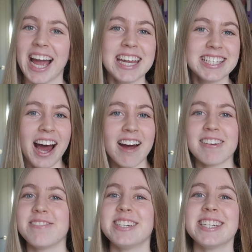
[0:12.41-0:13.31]
ATAR
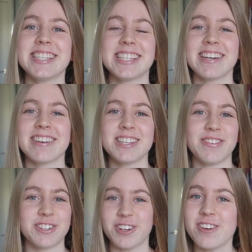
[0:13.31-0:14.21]
revision series
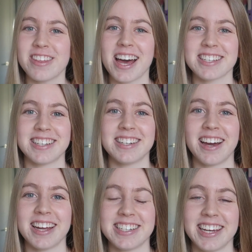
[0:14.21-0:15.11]
for
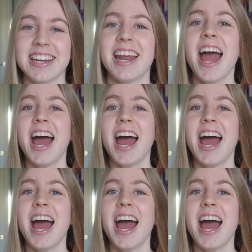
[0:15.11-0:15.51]
2019,